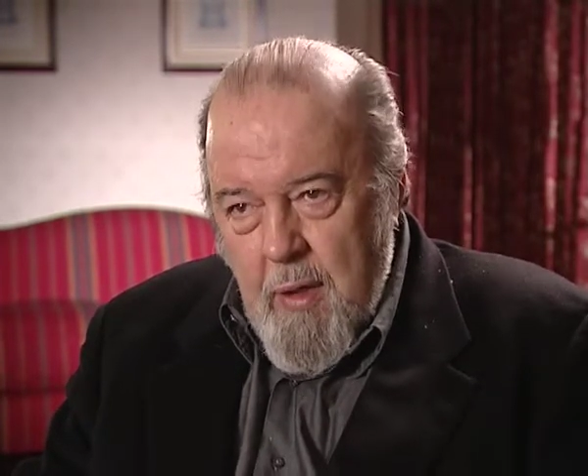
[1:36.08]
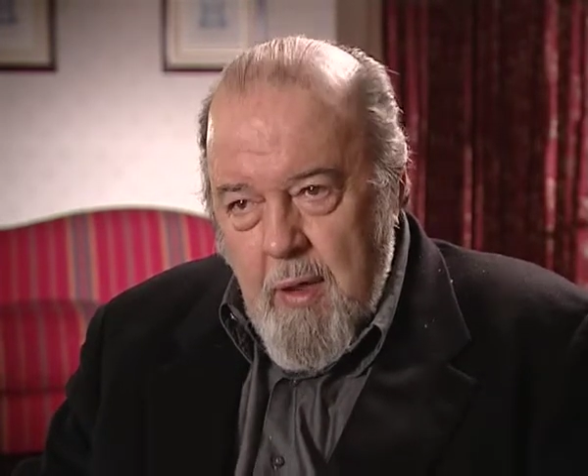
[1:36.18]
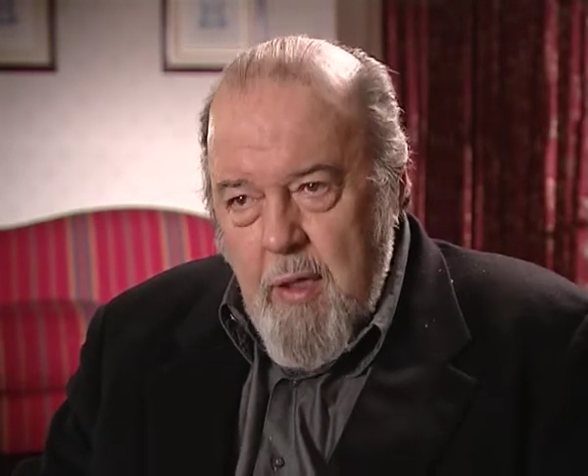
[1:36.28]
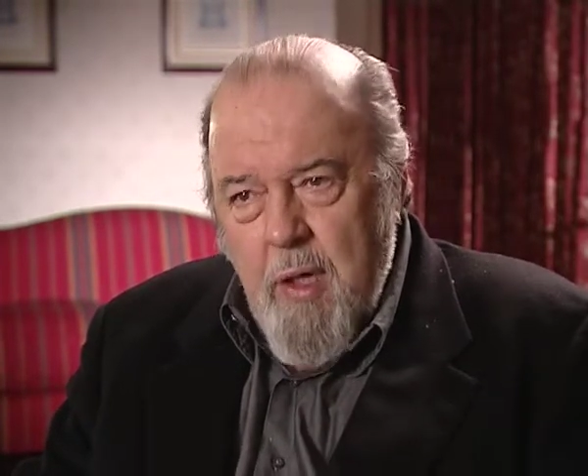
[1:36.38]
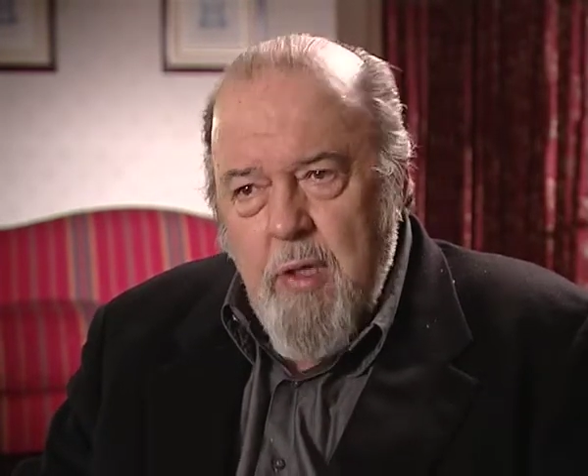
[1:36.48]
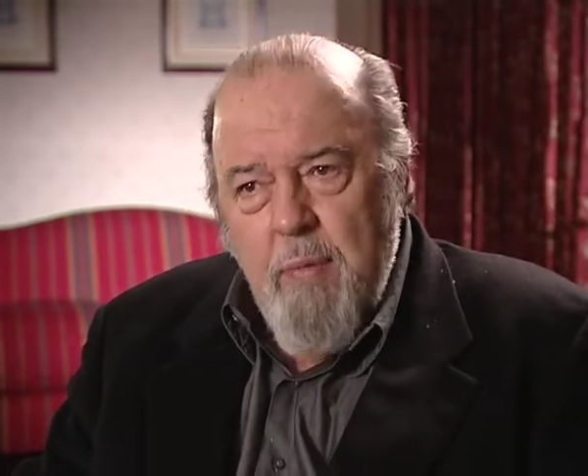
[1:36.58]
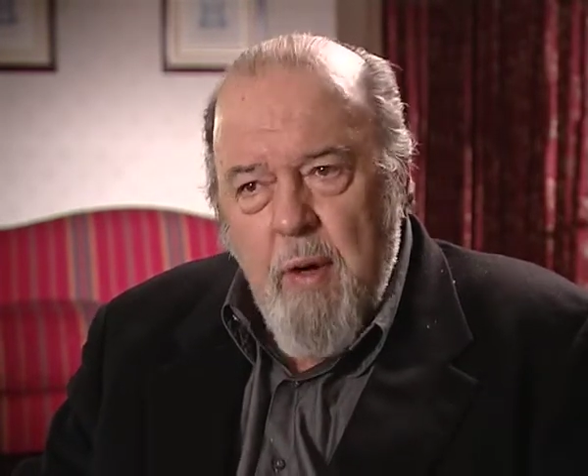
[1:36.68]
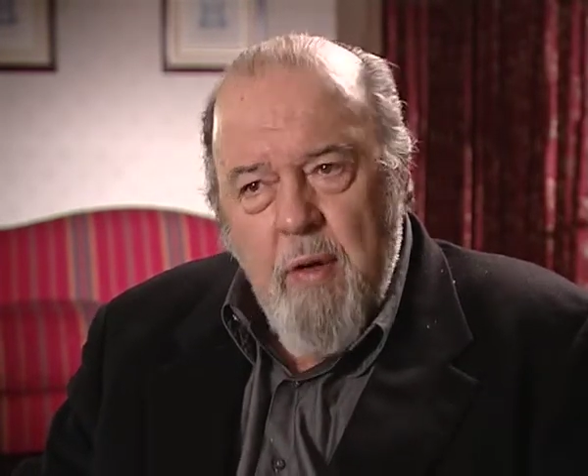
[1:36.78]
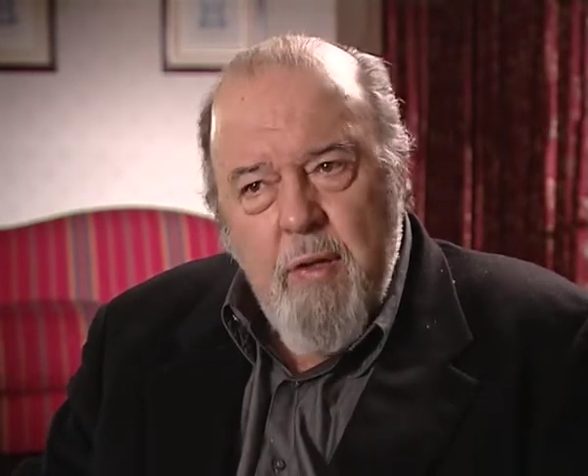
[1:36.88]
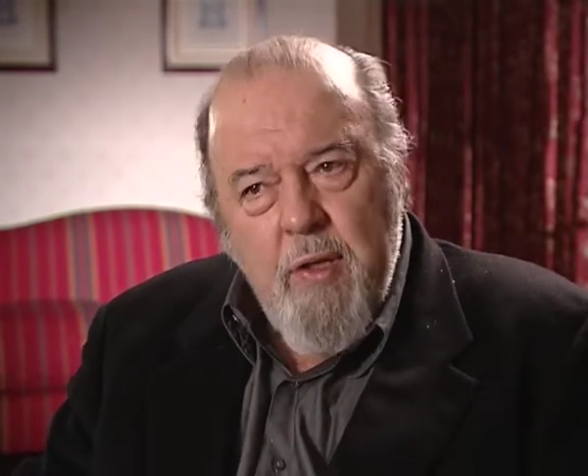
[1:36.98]
It doesn't
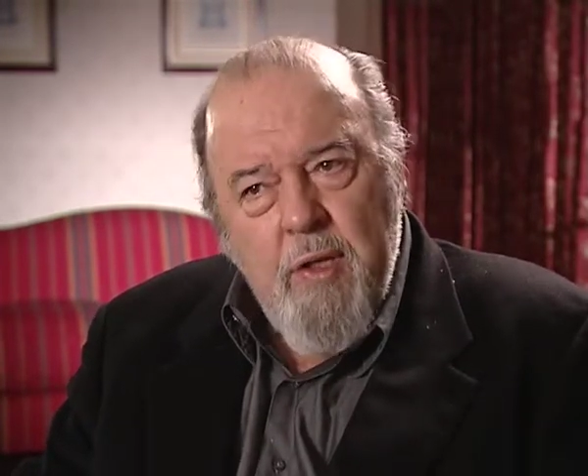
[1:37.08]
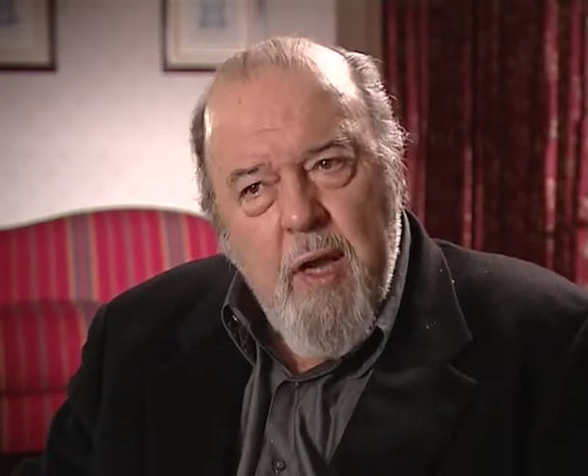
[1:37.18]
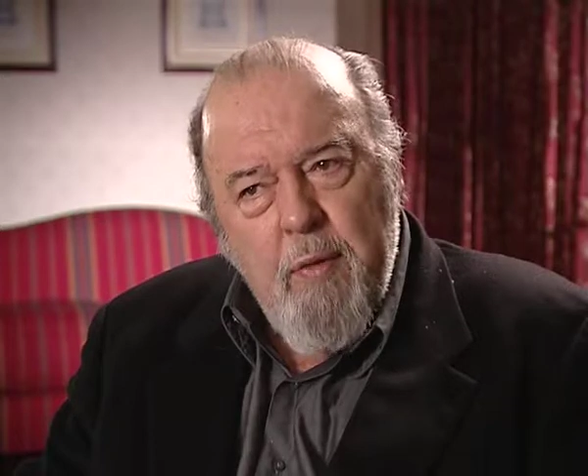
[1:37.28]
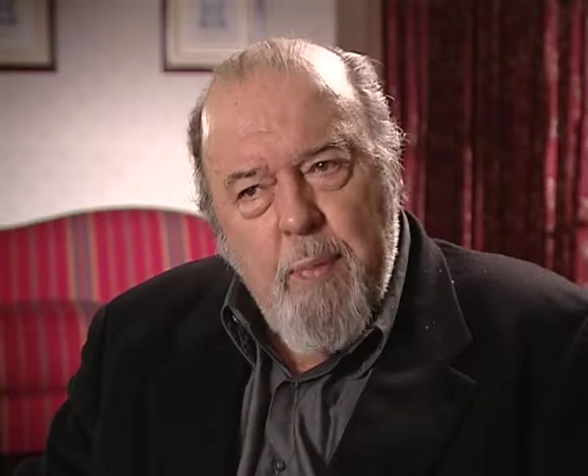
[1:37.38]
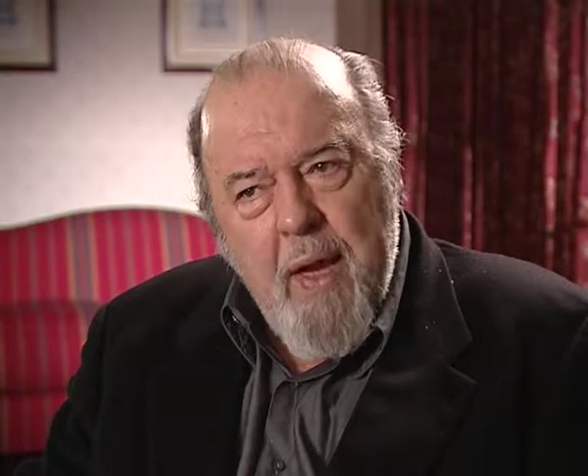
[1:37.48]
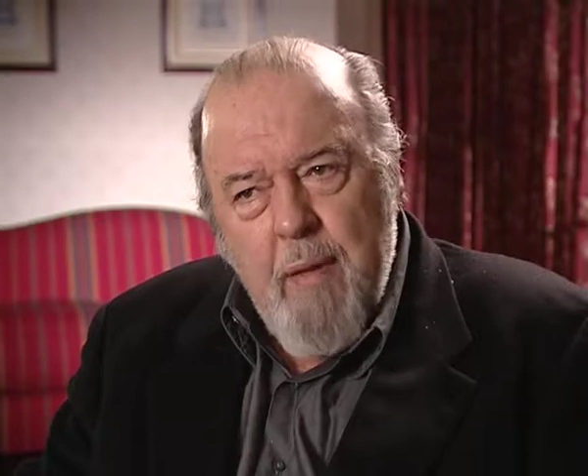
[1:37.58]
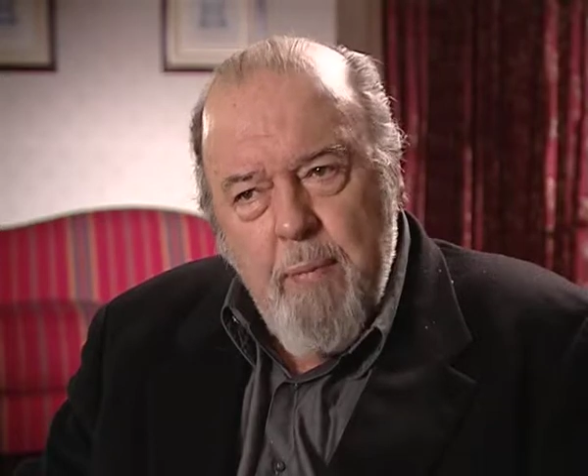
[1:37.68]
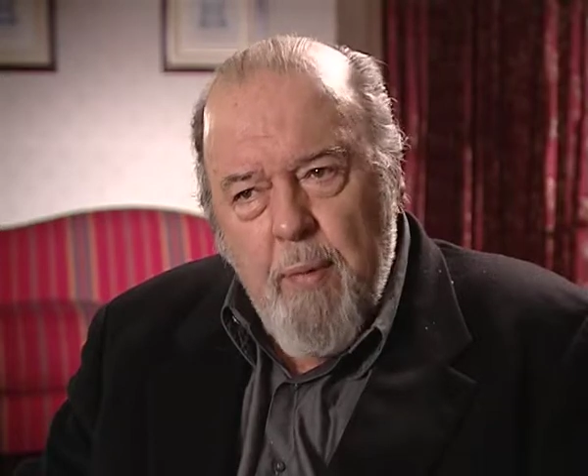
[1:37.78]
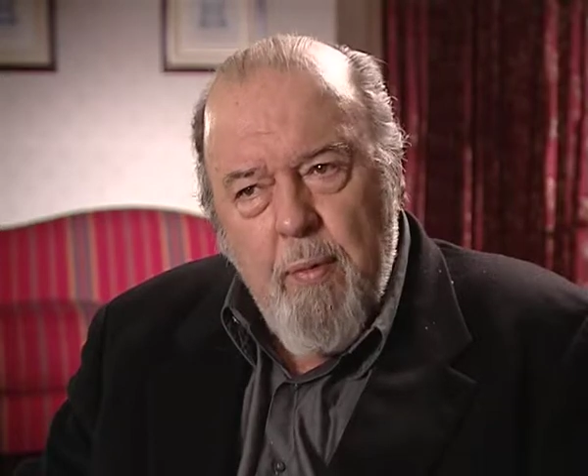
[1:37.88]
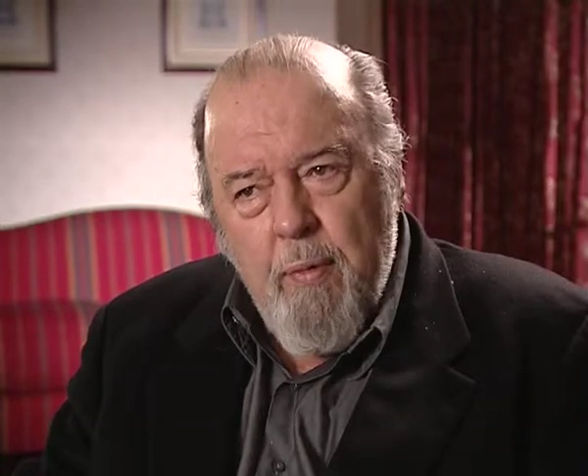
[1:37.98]
belong to the South Bank
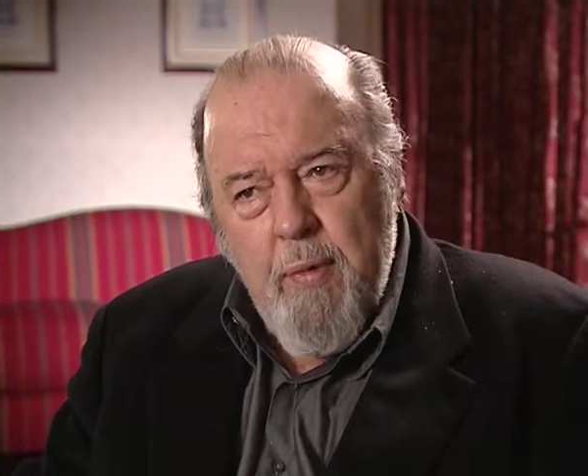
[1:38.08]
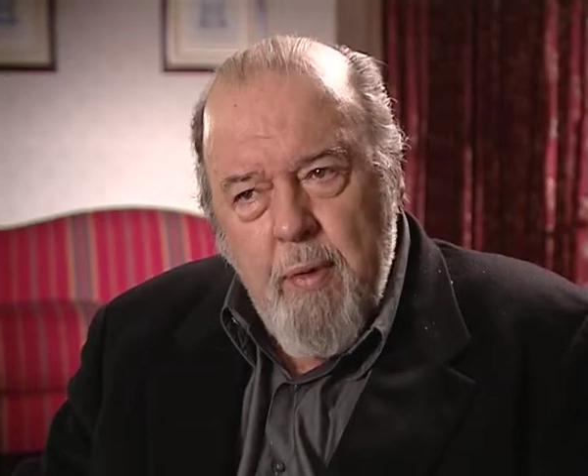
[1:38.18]
Board